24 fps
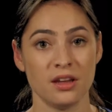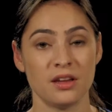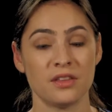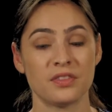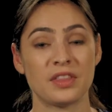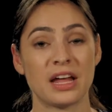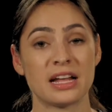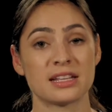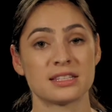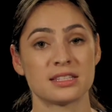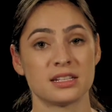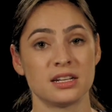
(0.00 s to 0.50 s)

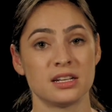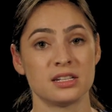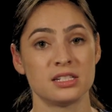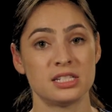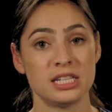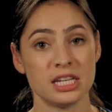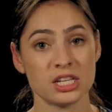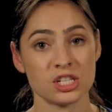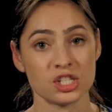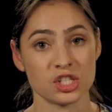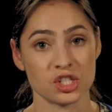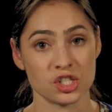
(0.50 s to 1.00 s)
That's in
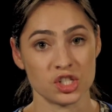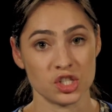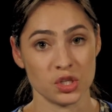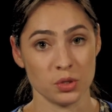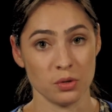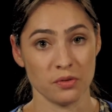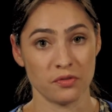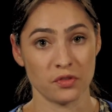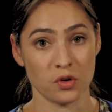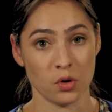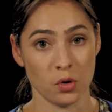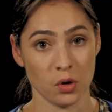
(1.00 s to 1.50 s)
addition to,
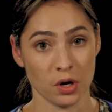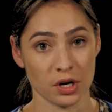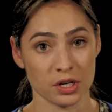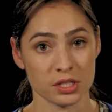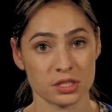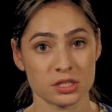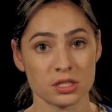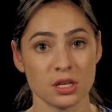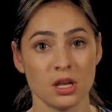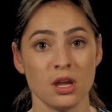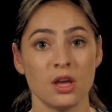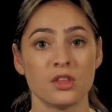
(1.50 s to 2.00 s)
of
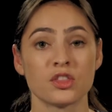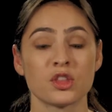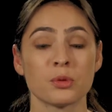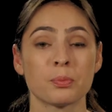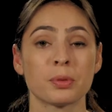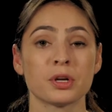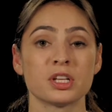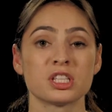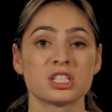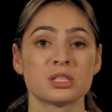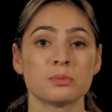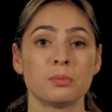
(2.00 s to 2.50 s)
course, the
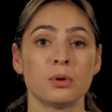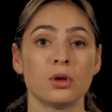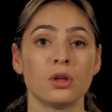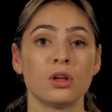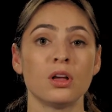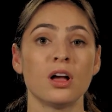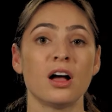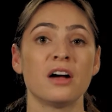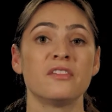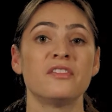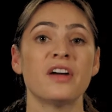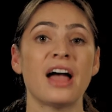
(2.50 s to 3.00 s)

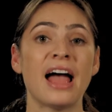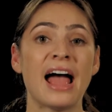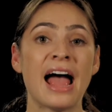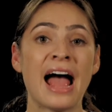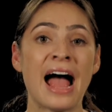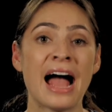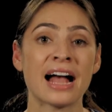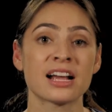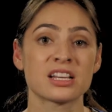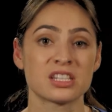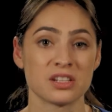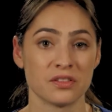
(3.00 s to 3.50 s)
principle of
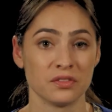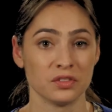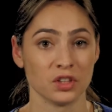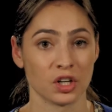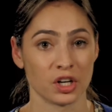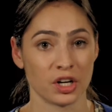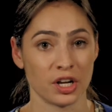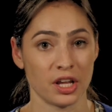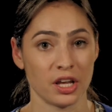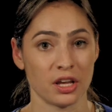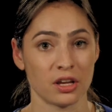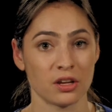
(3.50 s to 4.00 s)
active
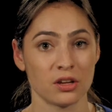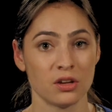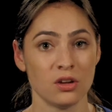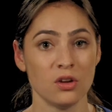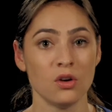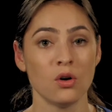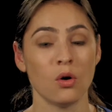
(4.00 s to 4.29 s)
learning,